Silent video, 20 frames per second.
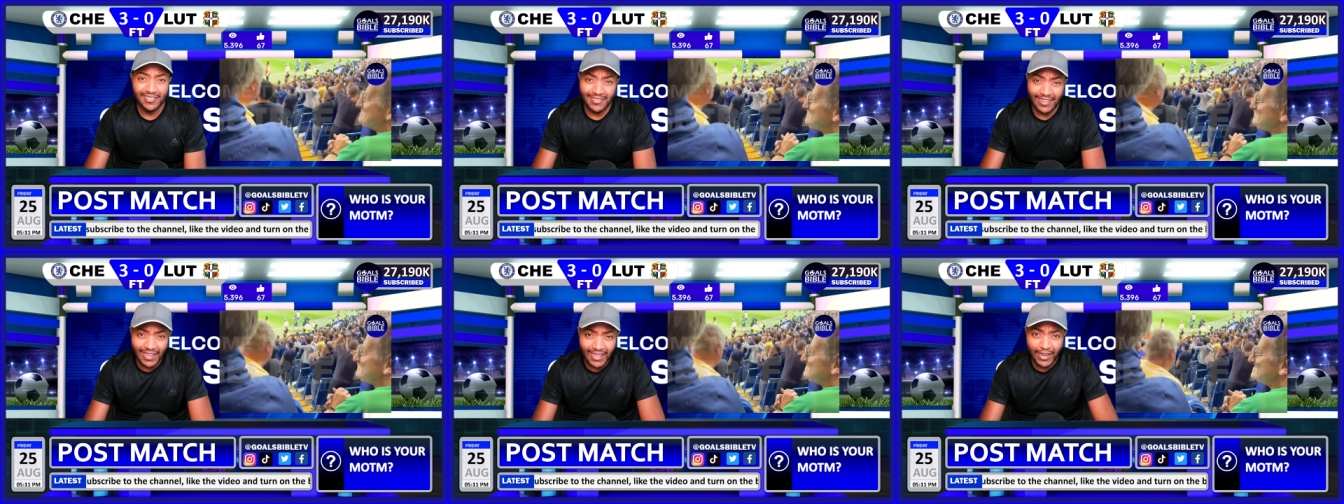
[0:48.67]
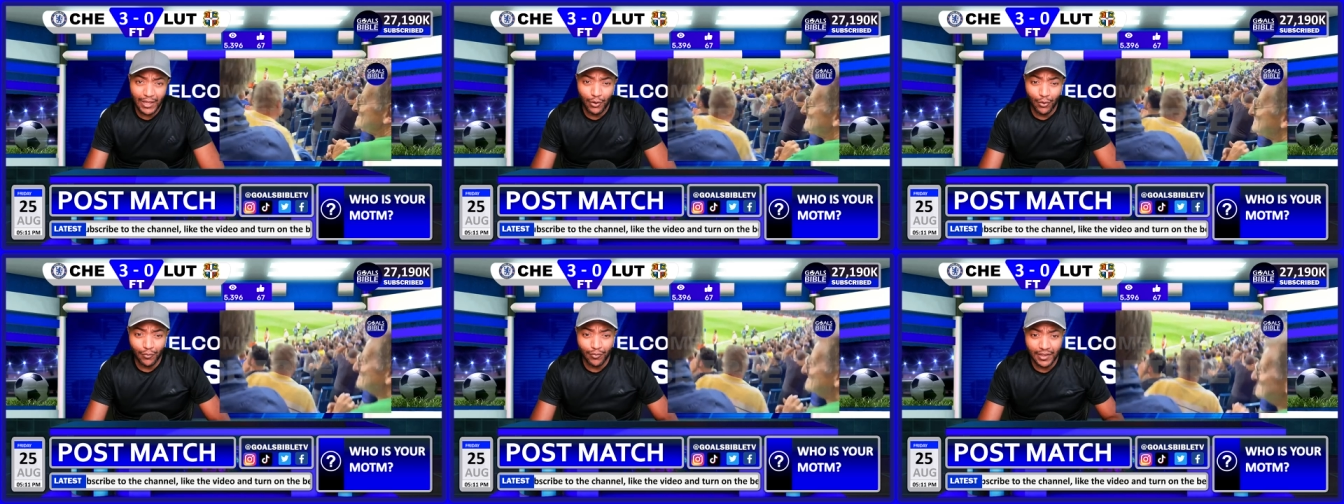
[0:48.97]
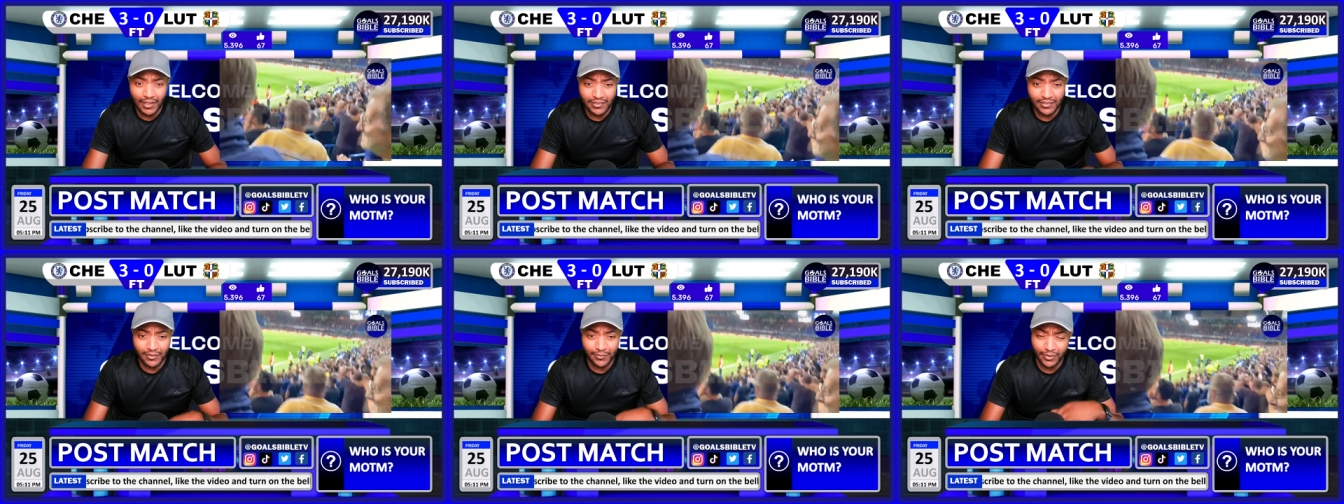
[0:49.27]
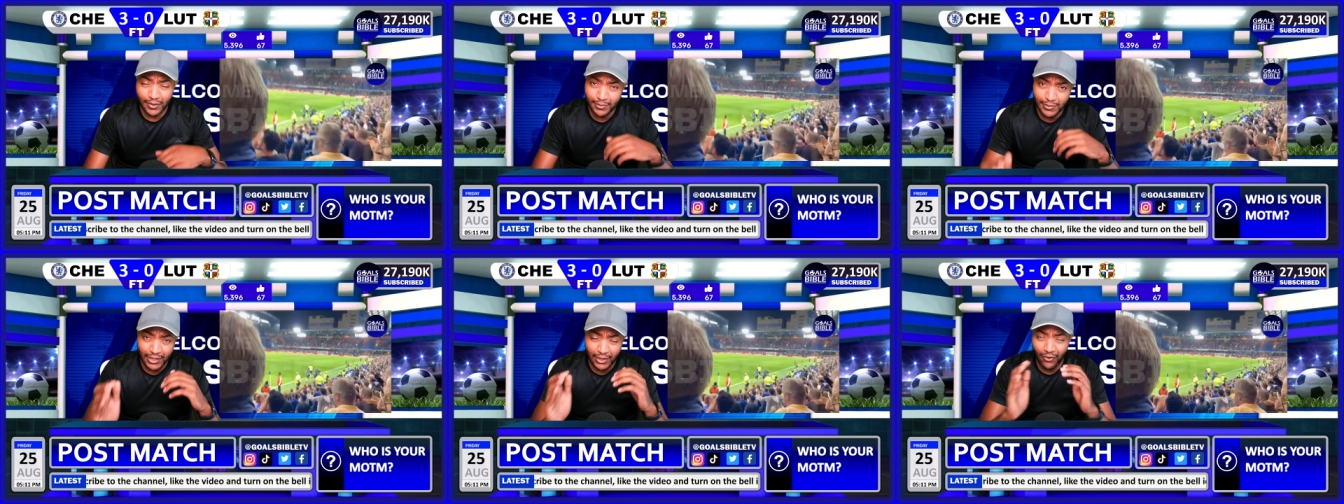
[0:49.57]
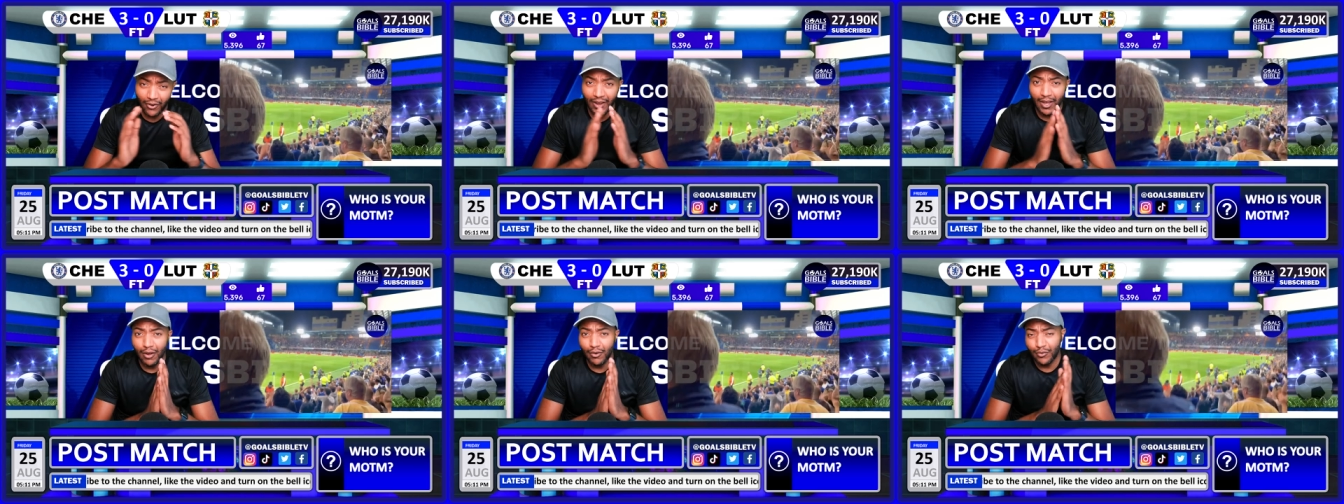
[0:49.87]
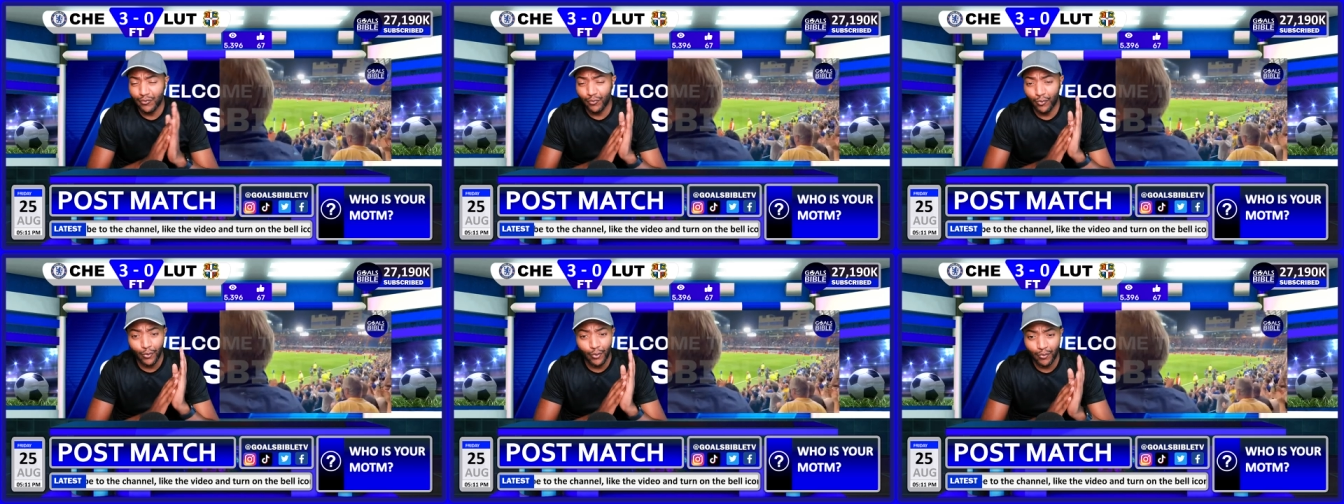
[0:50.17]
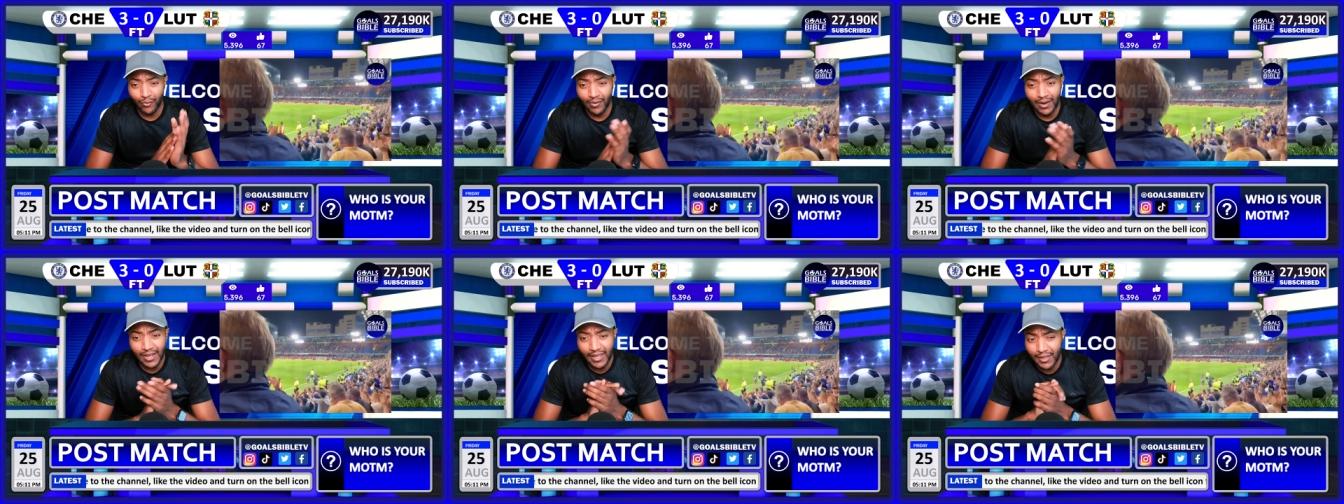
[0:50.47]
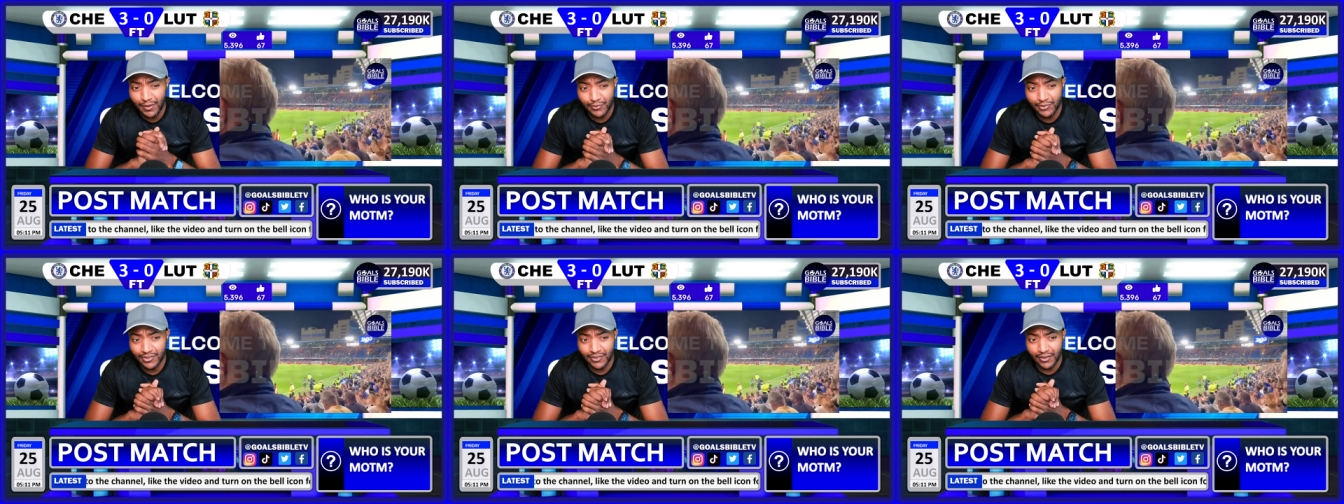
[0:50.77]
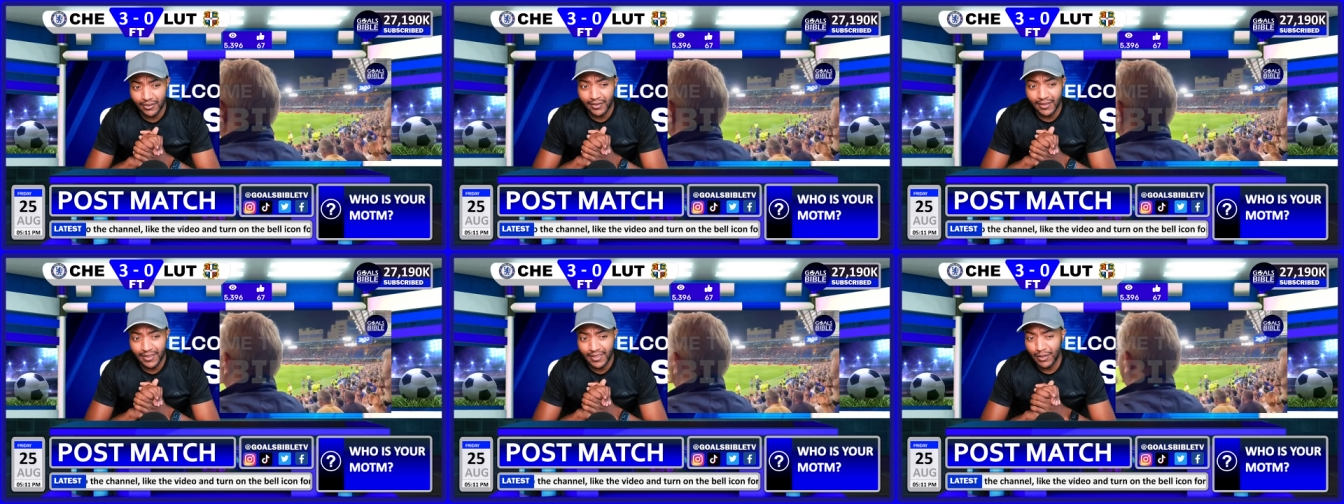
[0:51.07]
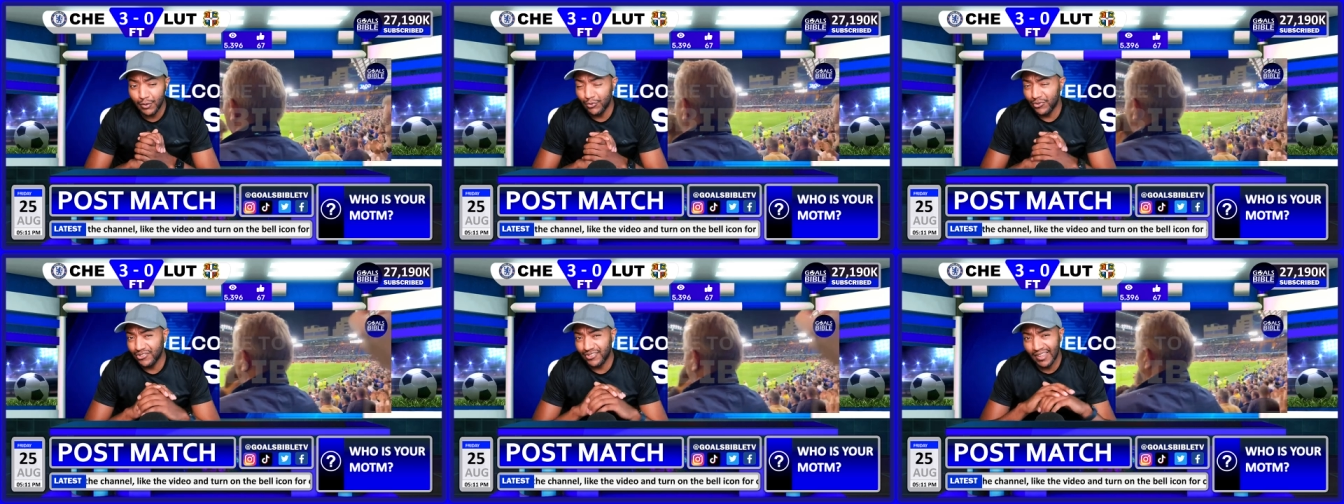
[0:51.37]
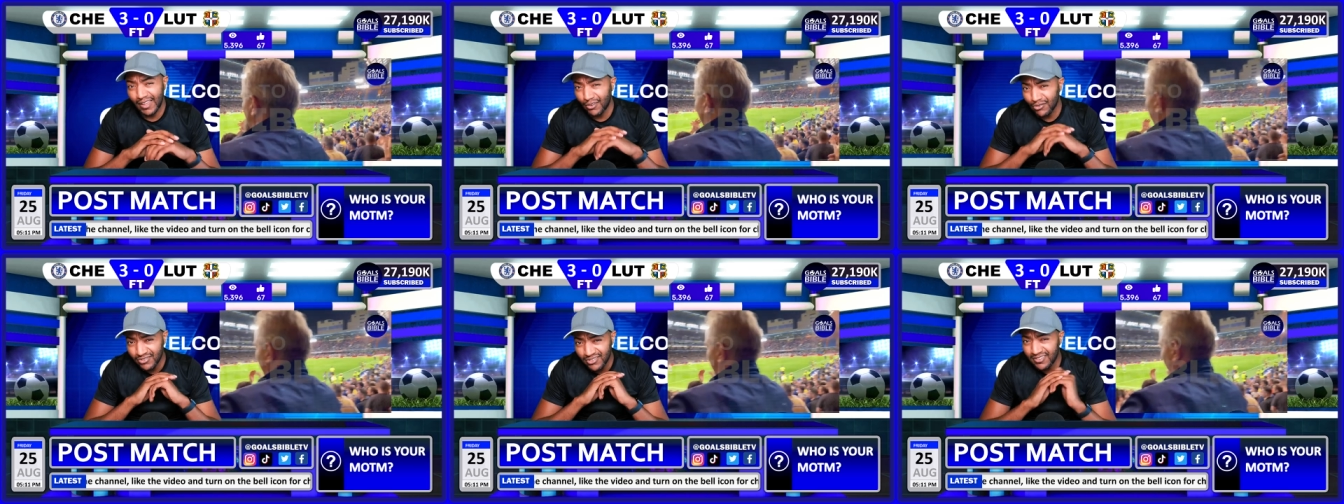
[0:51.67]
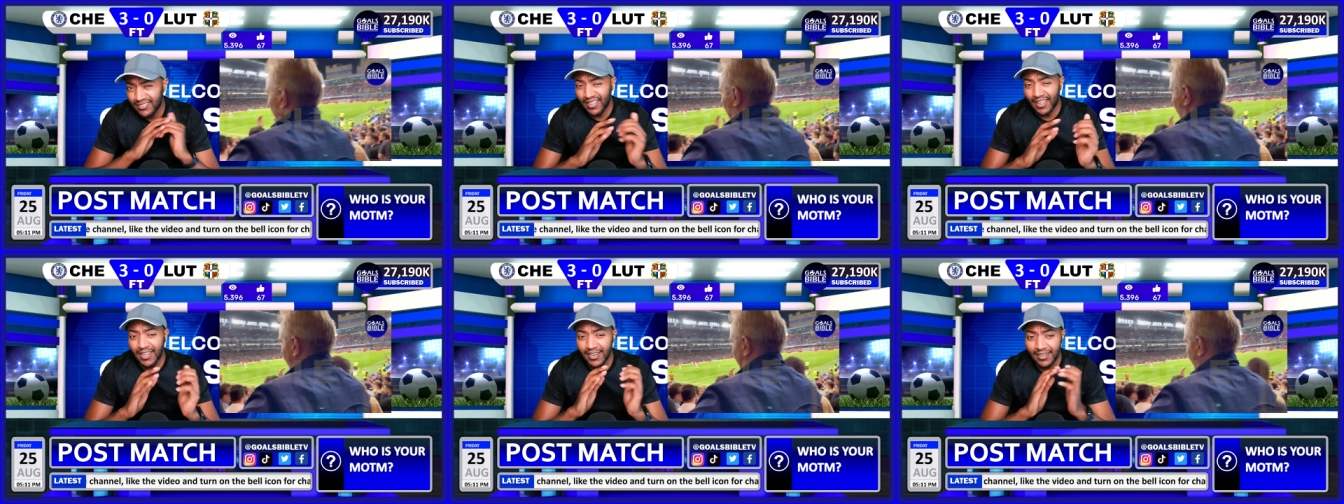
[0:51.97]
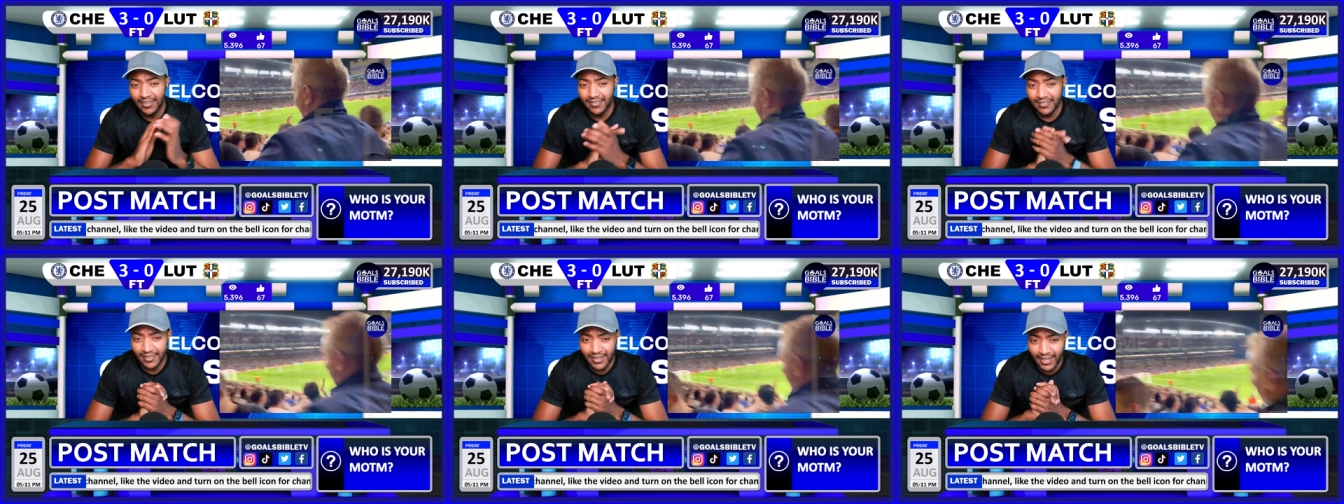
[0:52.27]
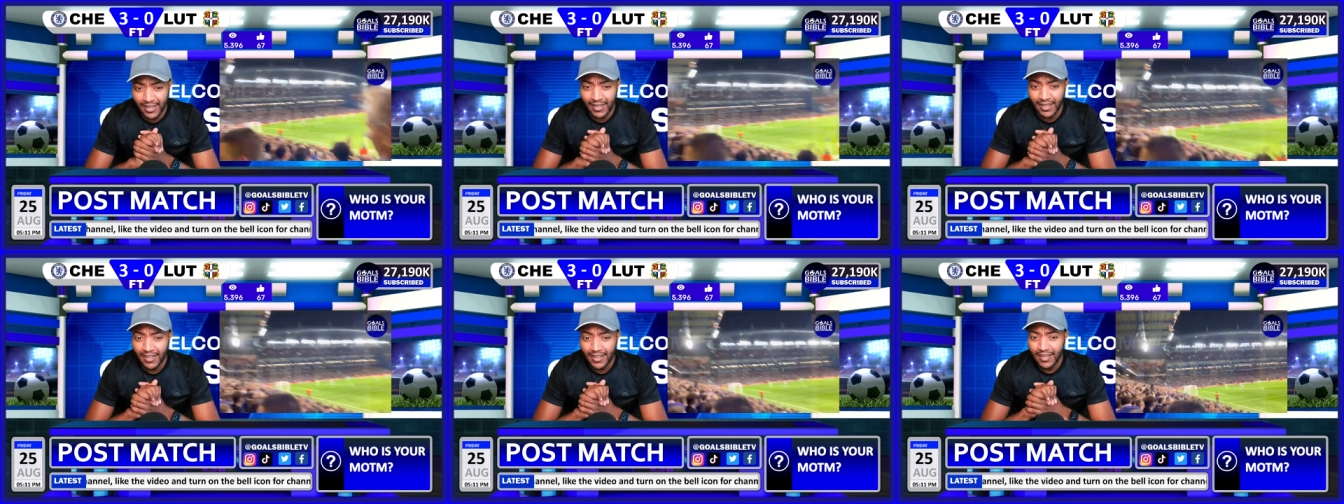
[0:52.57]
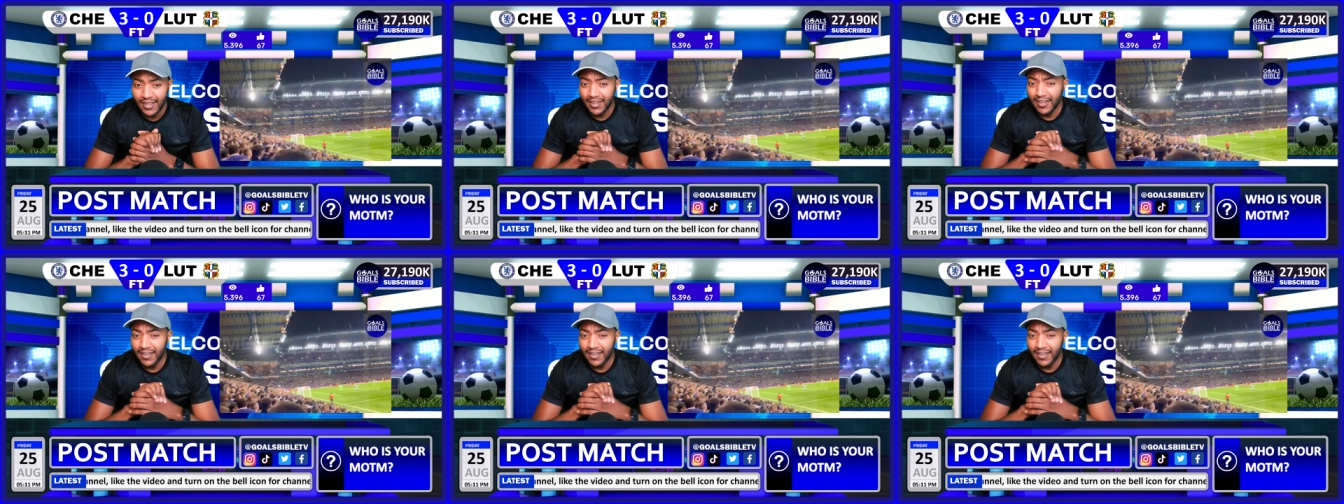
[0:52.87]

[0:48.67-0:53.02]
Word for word: standing ovation from the crowd for Raheem Sterling. He was outstanding today,